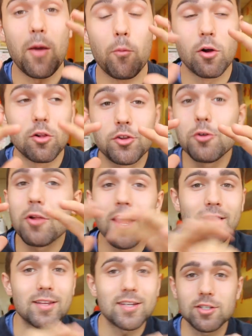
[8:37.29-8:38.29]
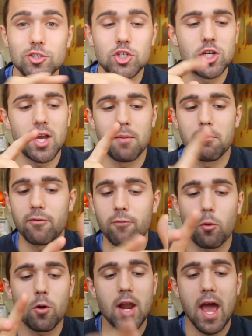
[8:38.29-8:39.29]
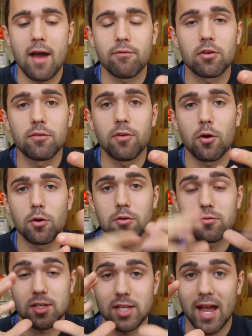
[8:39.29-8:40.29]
And we'll do like this legit before and after photos,